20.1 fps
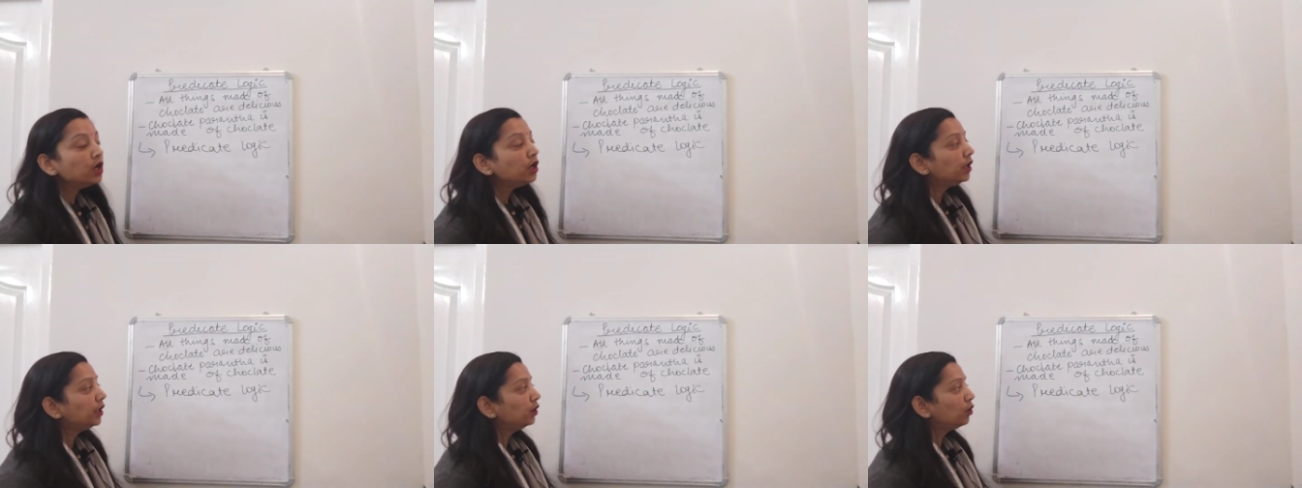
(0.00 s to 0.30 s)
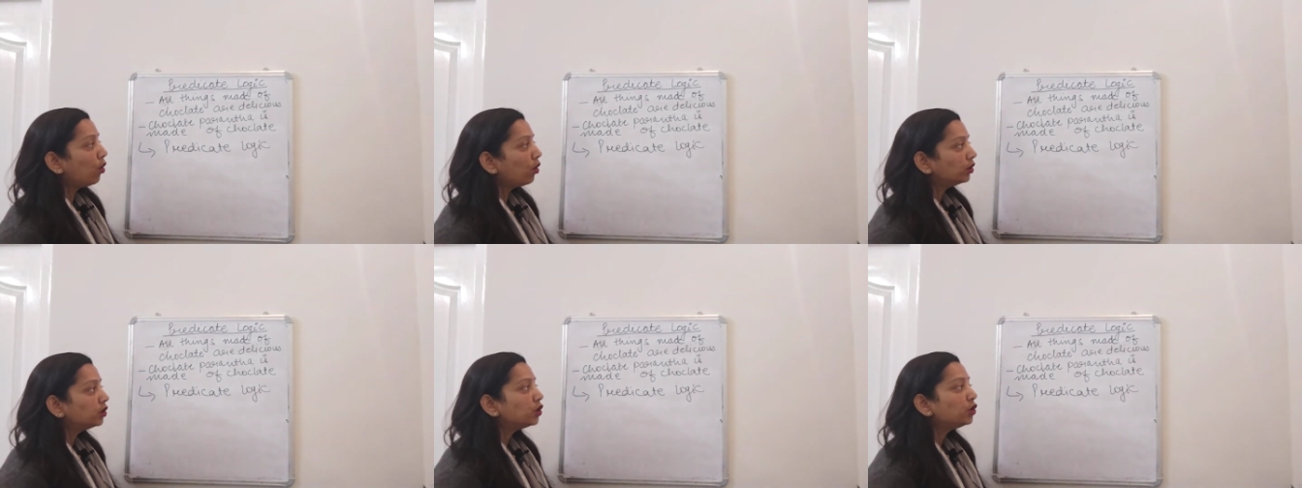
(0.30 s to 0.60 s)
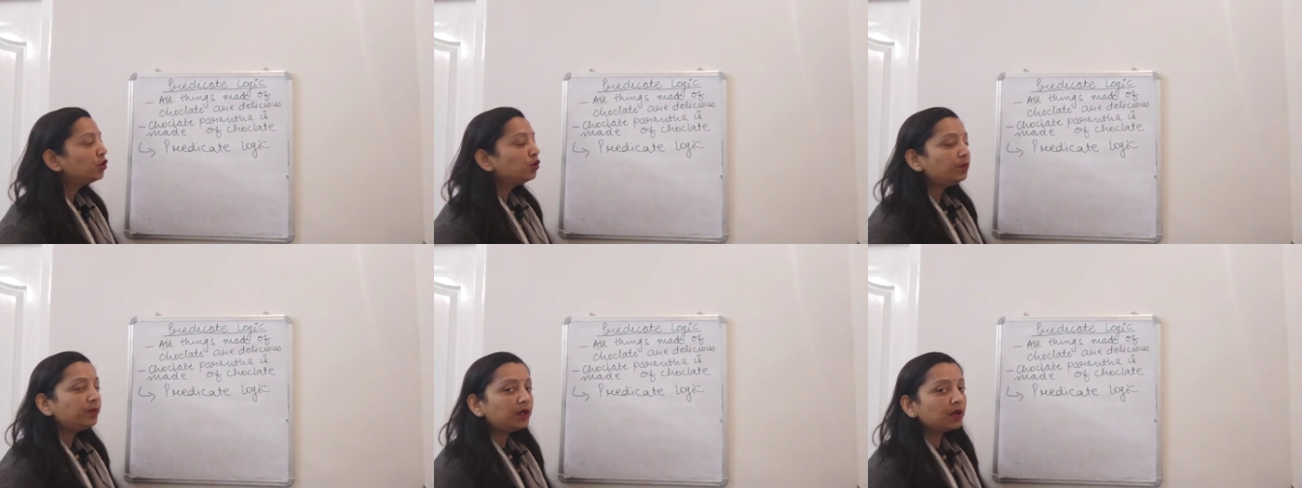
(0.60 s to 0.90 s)
In order
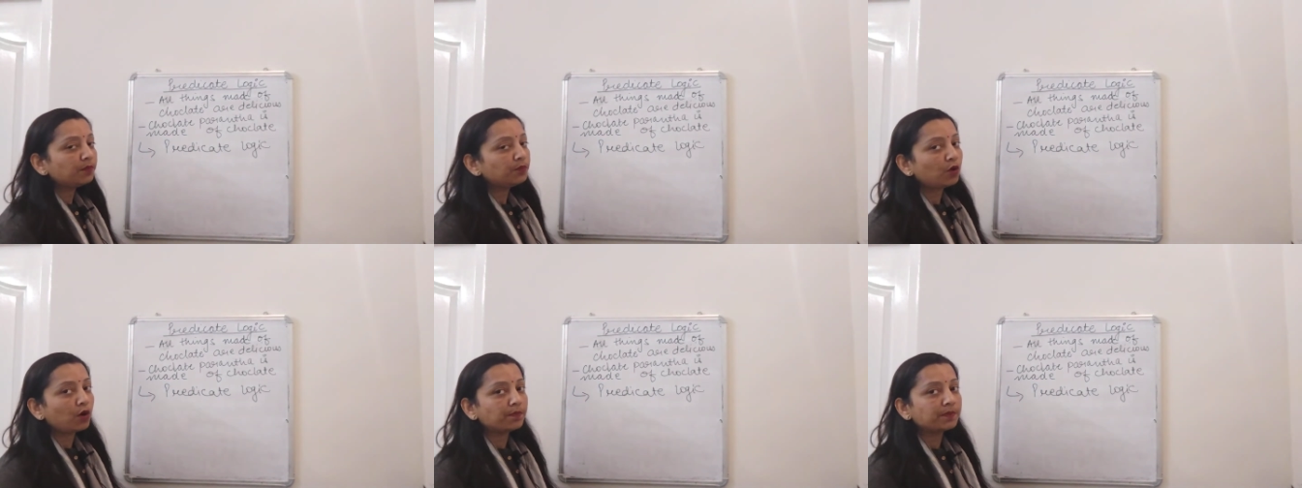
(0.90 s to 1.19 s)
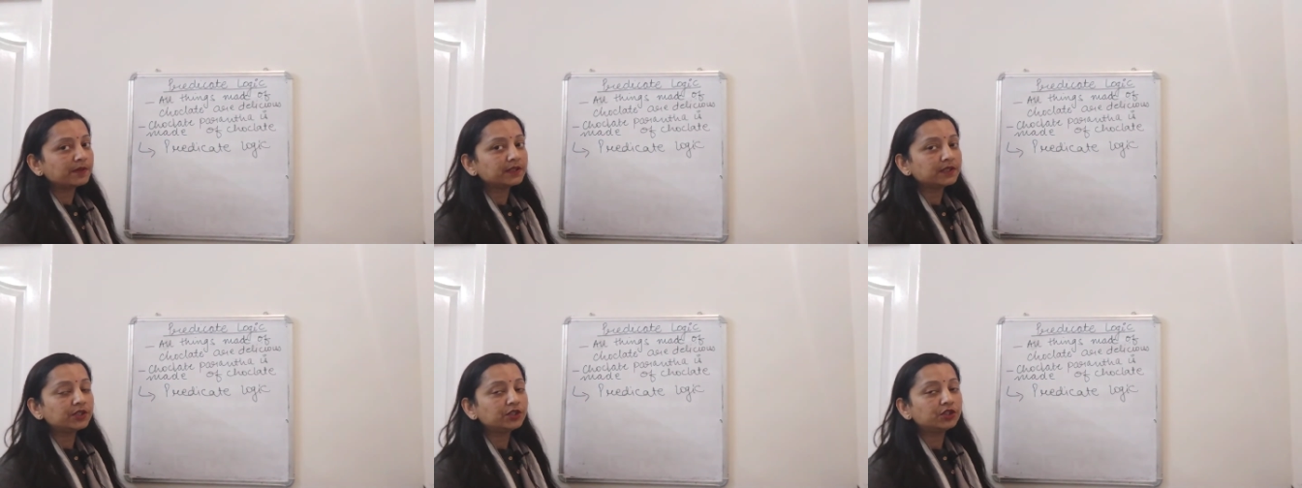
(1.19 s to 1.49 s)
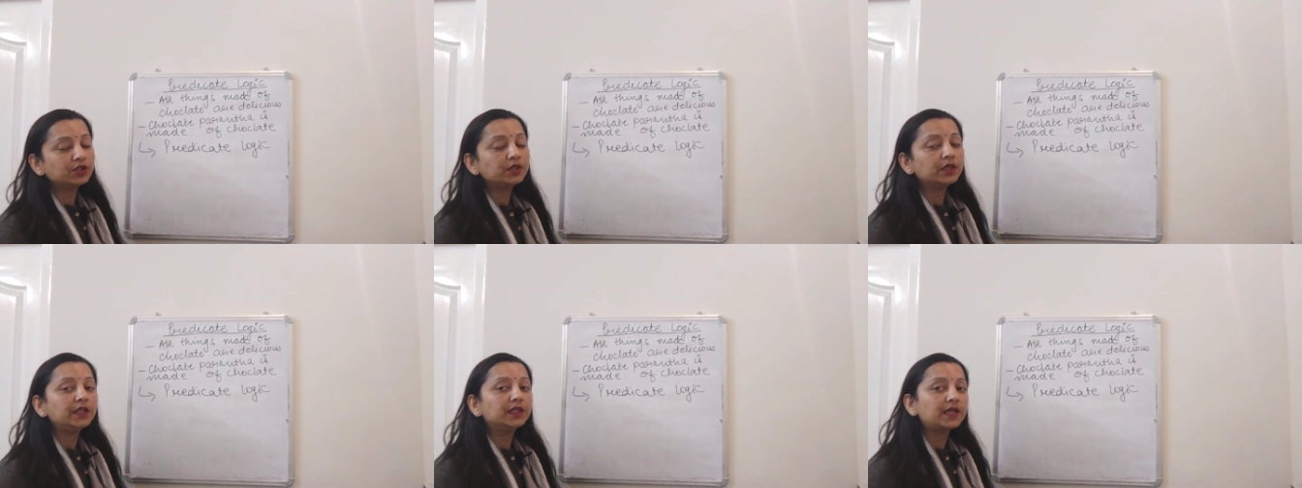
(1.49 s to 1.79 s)
to be a
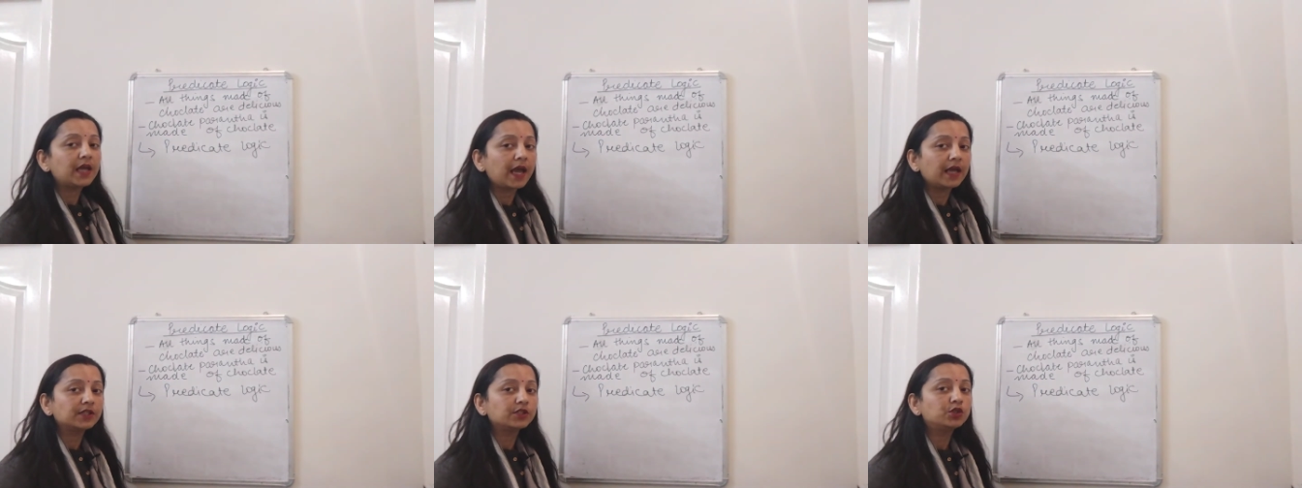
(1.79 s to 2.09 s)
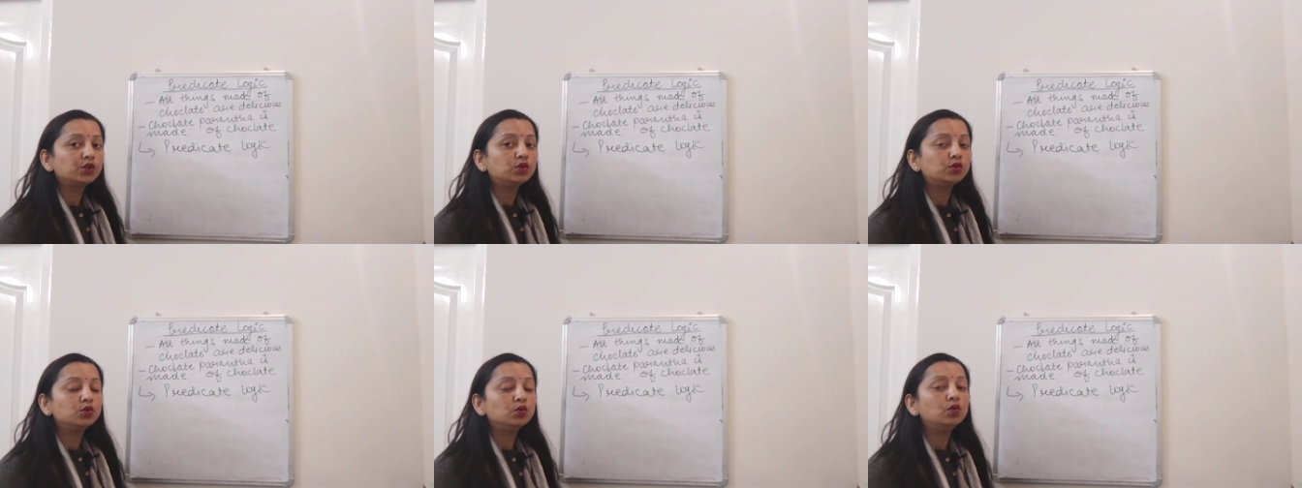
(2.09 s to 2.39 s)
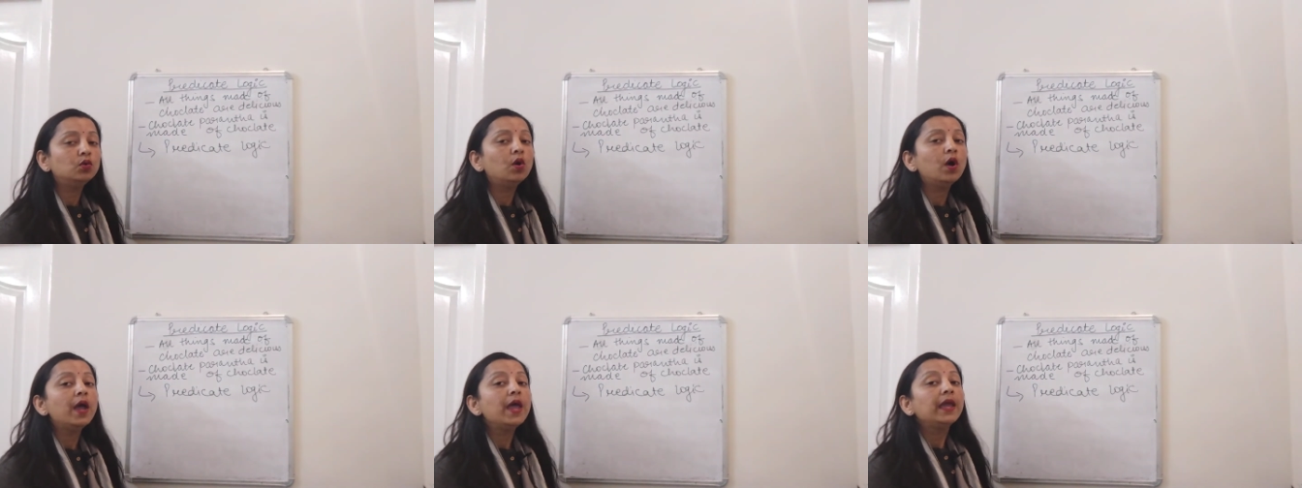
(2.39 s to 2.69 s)
proposition, it
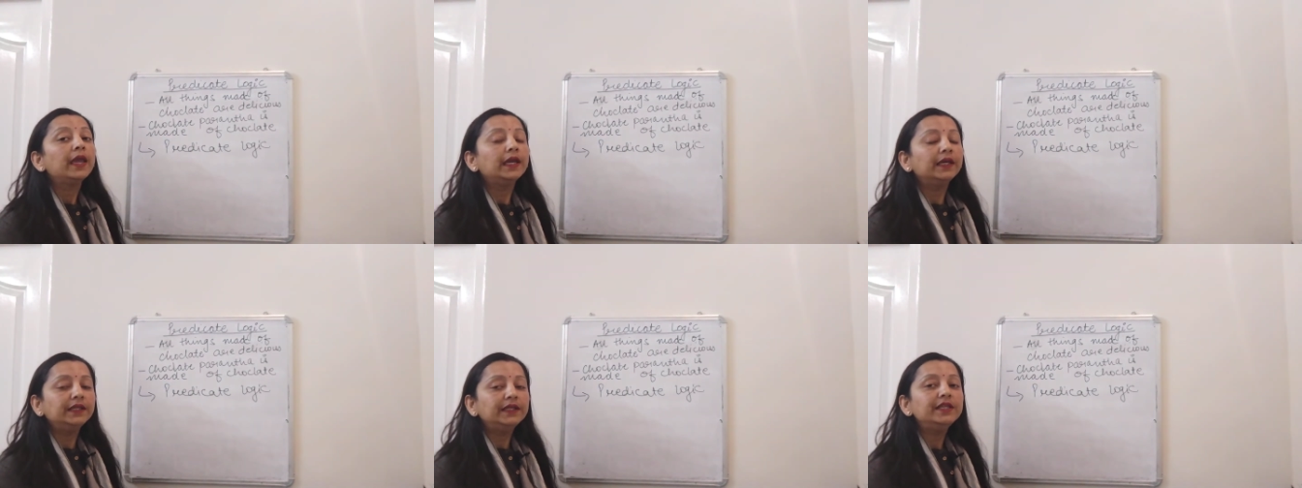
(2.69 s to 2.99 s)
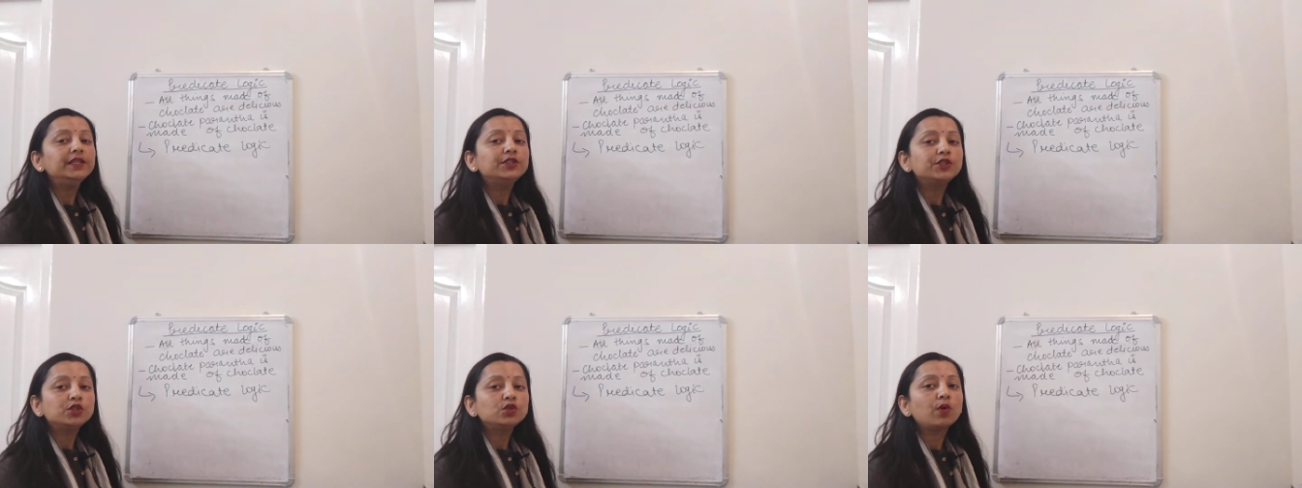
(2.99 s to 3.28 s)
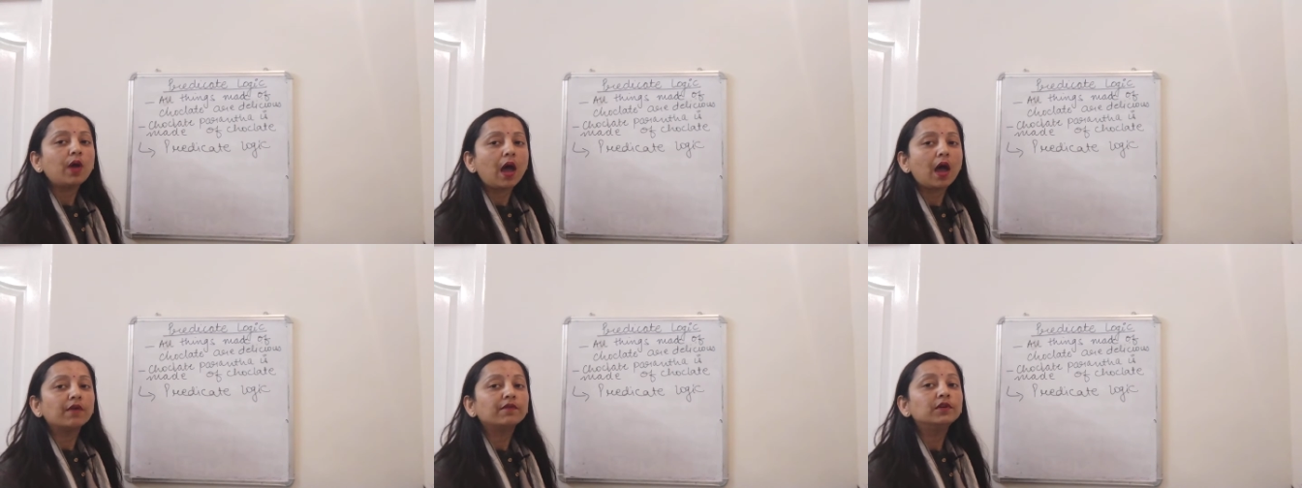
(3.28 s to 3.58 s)
needs to
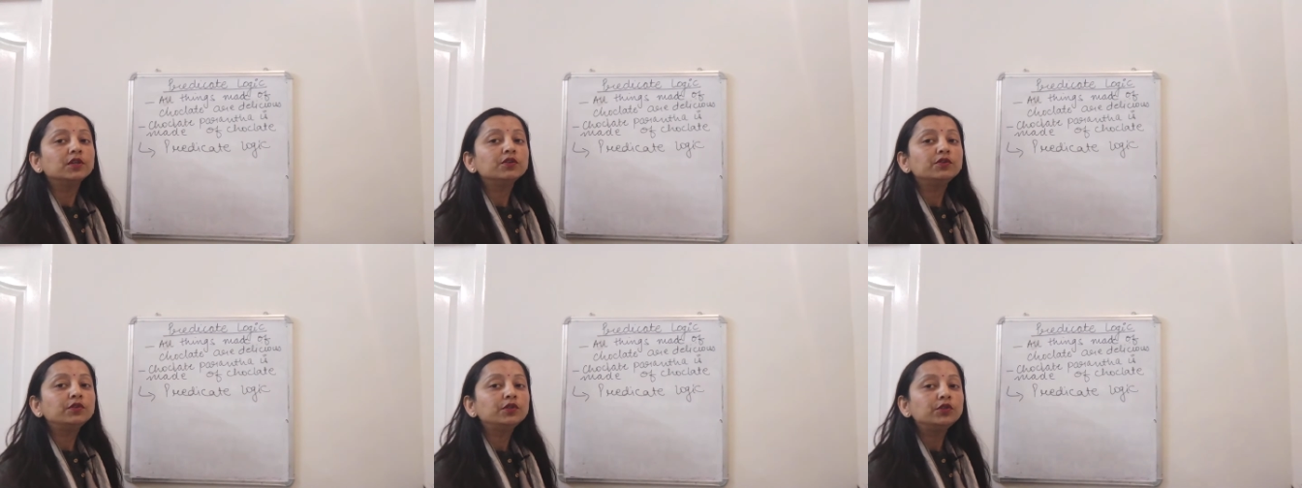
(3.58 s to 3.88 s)
have